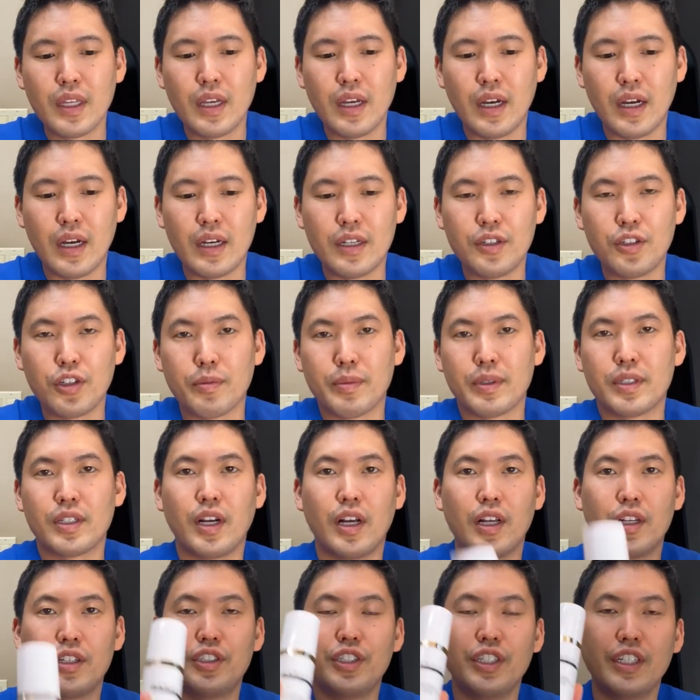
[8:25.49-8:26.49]
Uh,
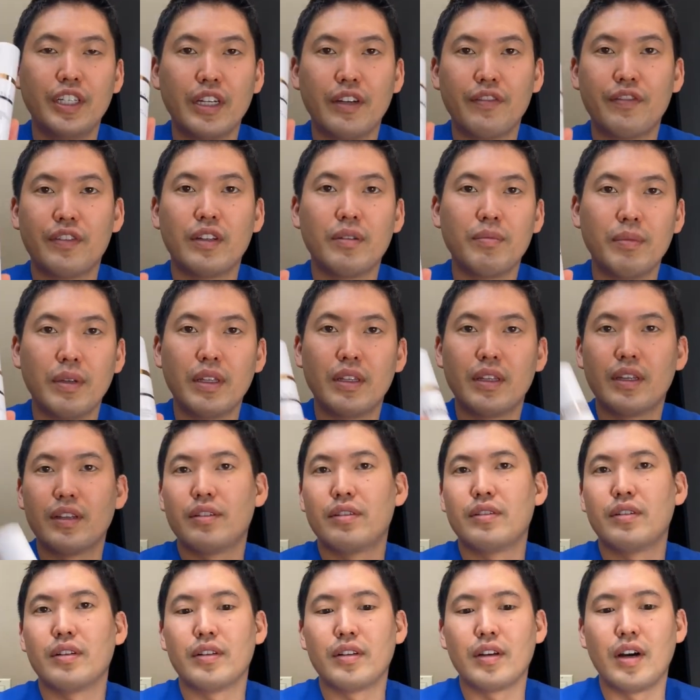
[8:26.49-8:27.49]
dermatology gifted me this
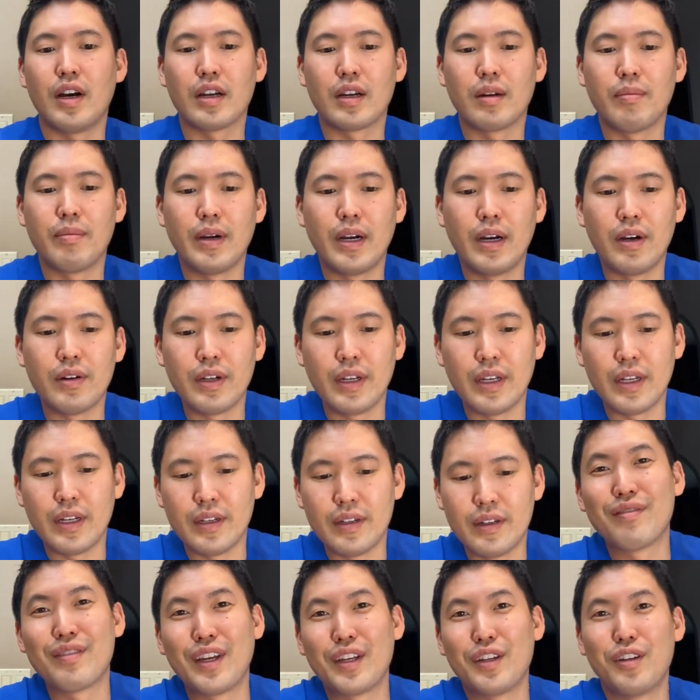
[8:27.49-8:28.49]
to talk about,
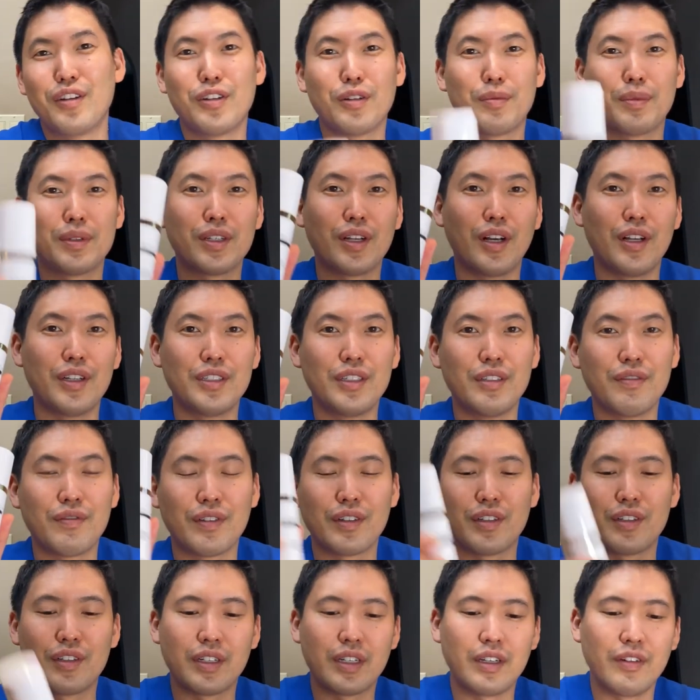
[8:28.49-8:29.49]
and thank you Dermatology
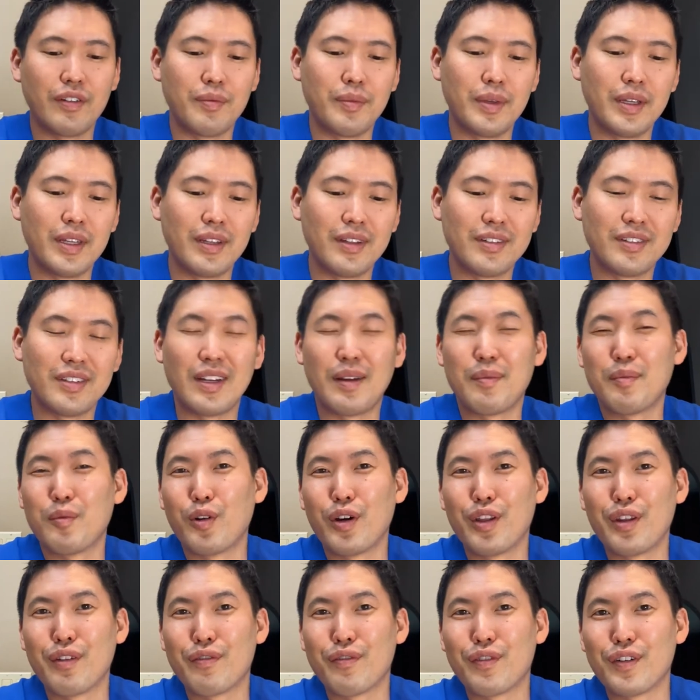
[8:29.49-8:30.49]
for giving me this, and I'm
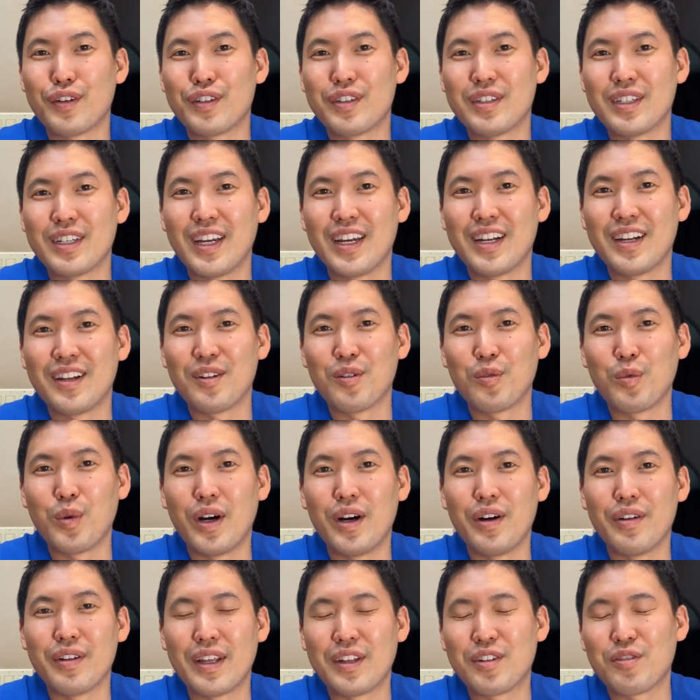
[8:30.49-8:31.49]
one of the first to get it as
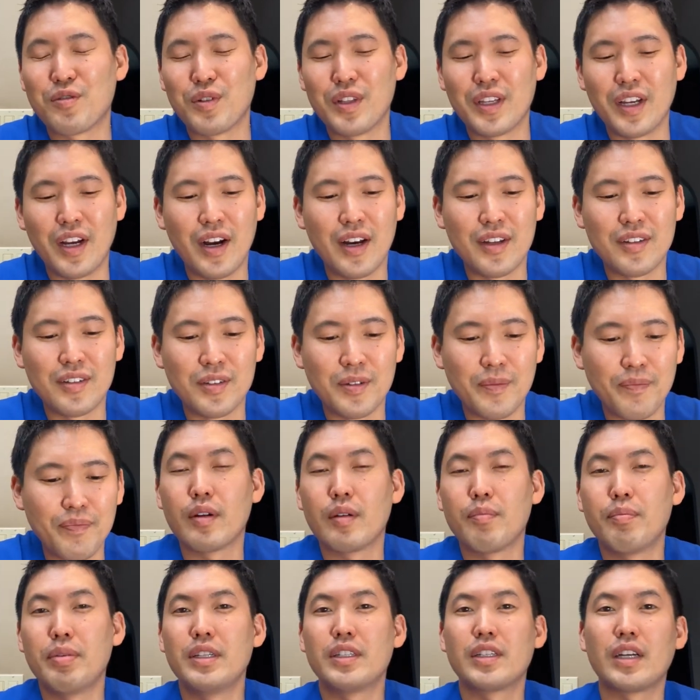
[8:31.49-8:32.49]
well. That's really awesome.
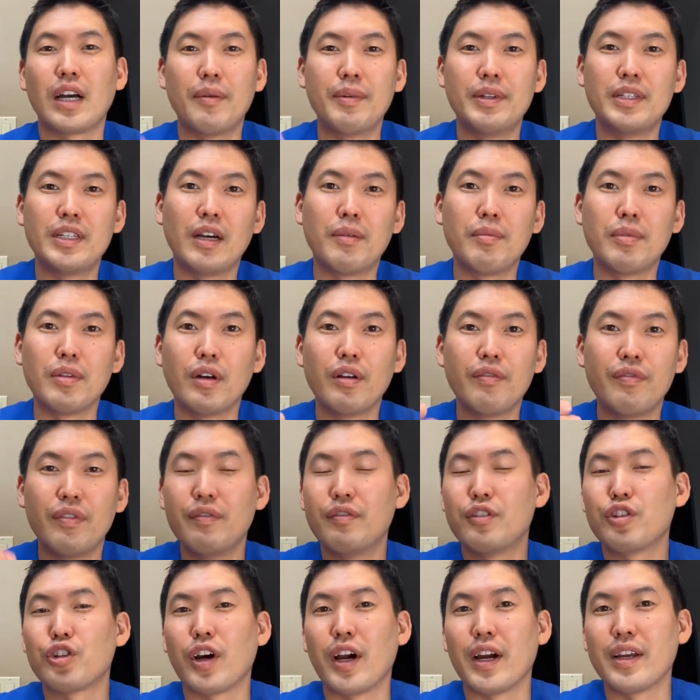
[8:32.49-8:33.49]
Please comment down below if you've
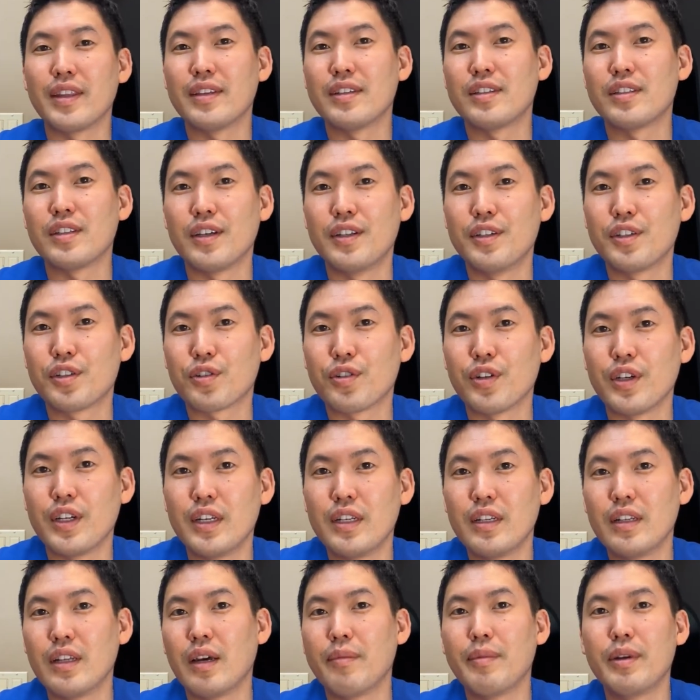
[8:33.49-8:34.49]
tried this
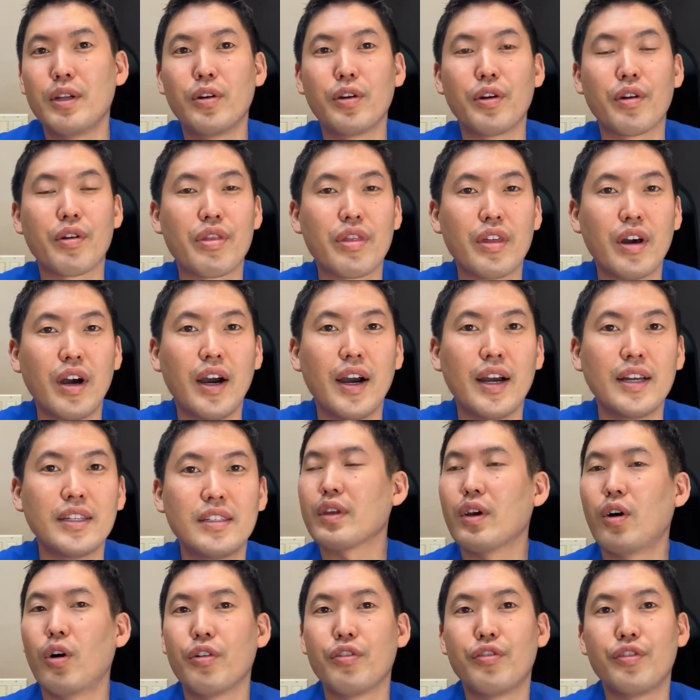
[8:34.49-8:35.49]
sunscreen. Let me know your thoughts.
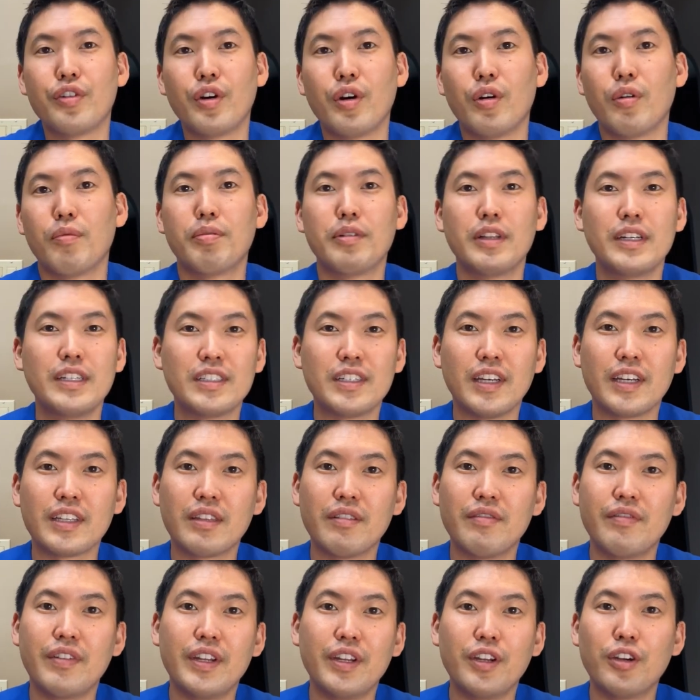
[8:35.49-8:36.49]
Also, please like the
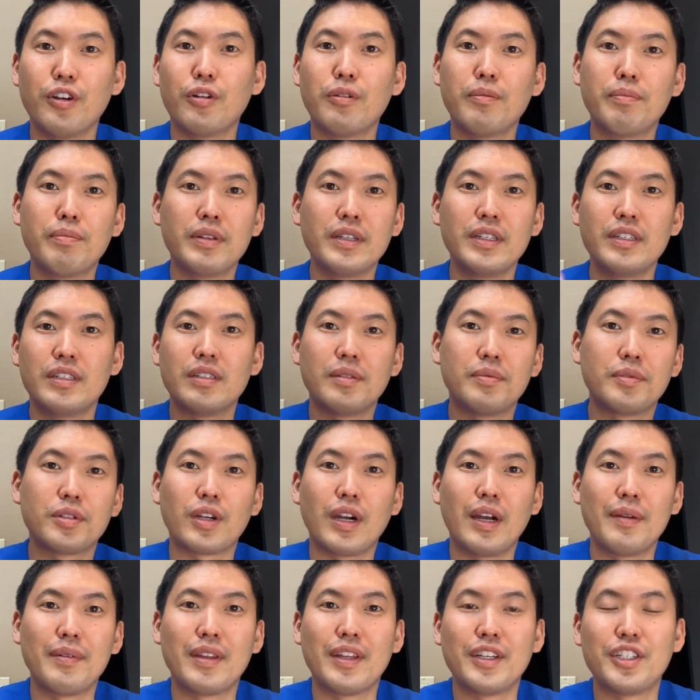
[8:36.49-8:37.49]
video, please
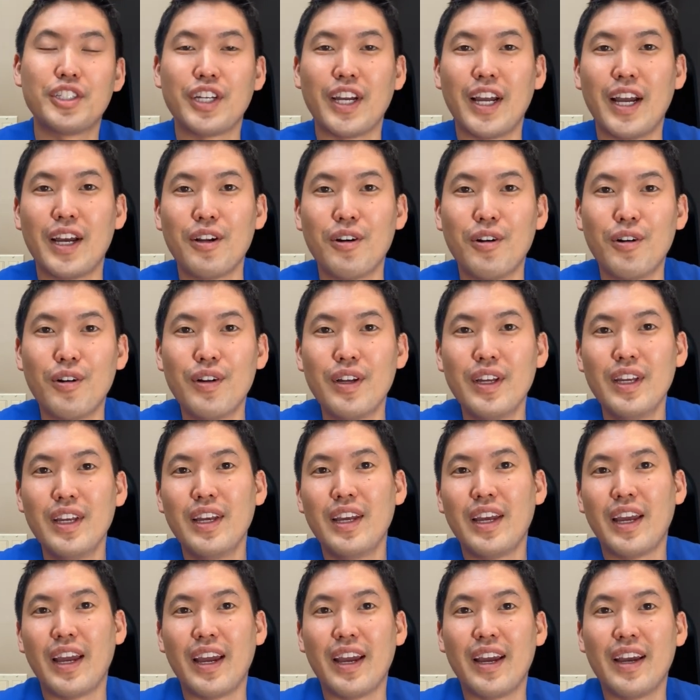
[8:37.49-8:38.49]
subscribe to the channel,
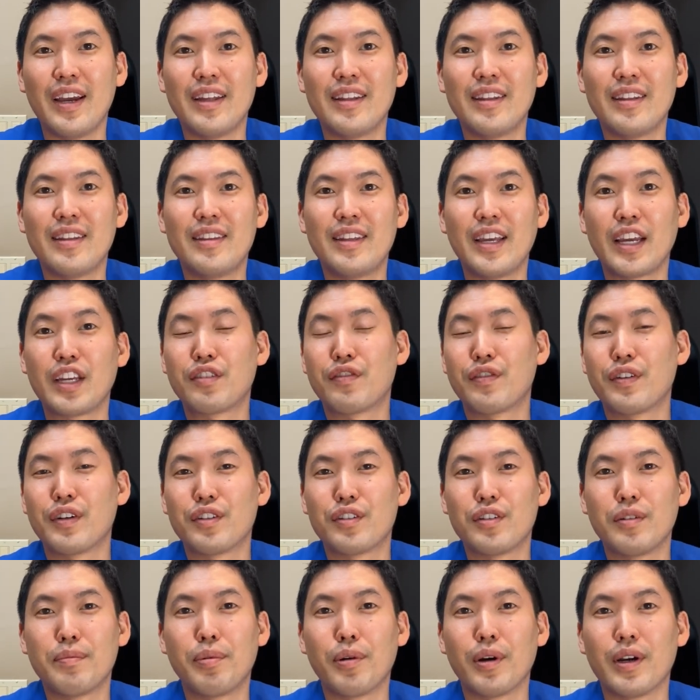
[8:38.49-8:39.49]
and thanks for your
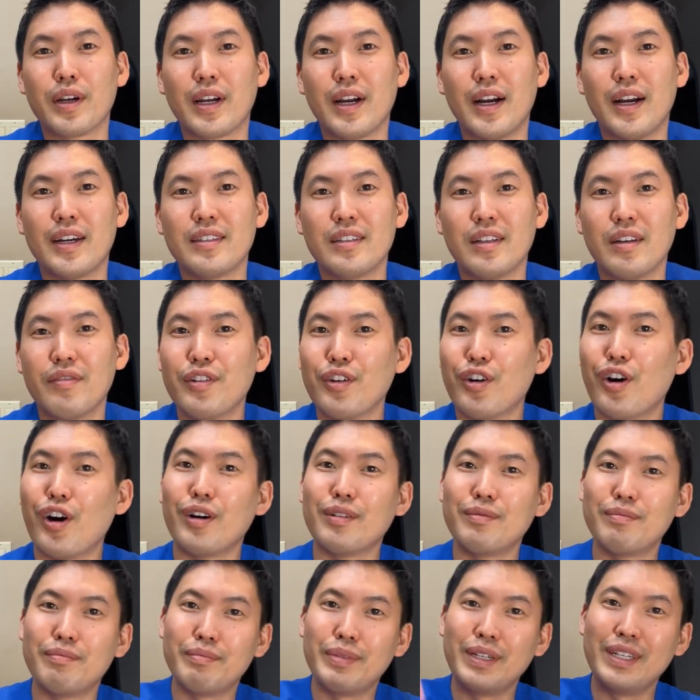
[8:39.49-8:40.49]
support, guys. Love you all.
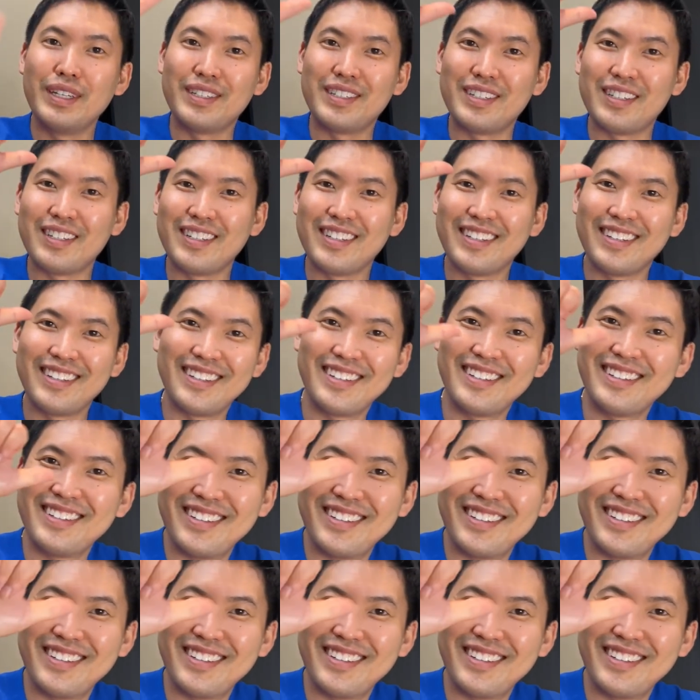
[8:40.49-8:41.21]
Peace.